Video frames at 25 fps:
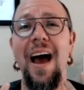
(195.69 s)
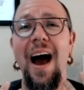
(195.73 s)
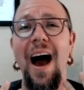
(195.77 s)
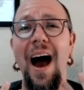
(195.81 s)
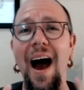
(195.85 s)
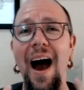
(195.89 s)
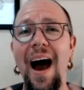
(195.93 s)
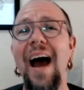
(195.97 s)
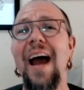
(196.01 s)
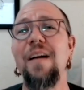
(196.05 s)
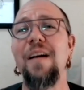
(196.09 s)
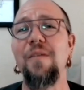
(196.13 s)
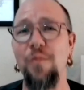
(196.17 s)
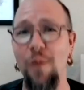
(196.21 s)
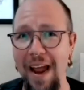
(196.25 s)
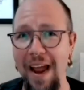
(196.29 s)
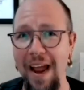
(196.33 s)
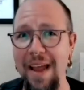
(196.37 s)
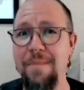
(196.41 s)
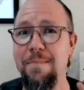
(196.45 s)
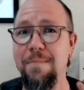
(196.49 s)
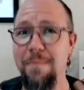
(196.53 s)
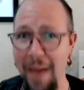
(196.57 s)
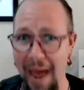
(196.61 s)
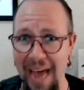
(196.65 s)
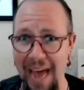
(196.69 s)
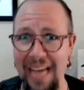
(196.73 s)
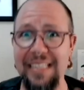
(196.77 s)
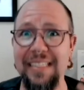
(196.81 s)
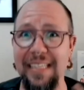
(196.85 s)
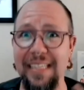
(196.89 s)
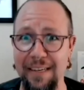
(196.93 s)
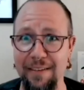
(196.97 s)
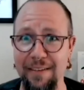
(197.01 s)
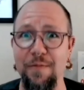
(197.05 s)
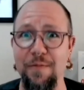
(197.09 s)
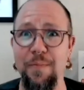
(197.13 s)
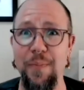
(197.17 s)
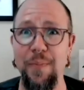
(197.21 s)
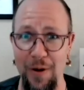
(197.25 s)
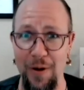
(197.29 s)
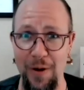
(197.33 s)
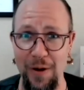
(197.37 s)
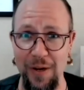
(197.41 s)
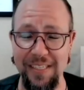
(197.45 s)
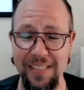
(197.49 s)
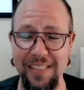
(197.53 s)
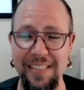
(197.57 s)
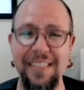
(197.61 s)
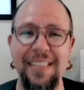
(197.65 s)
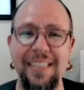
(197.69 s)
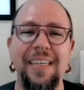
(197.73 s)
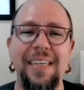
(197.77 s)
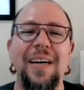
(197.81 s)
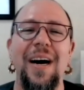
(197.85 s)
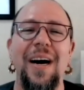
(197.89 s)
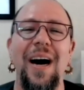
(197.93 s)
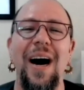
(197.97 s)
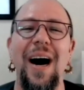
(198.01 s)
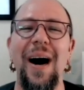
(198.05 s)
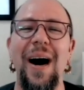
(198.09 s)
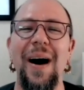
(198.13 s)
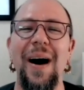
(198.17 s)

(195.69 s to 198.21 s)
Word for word: I write massive books because,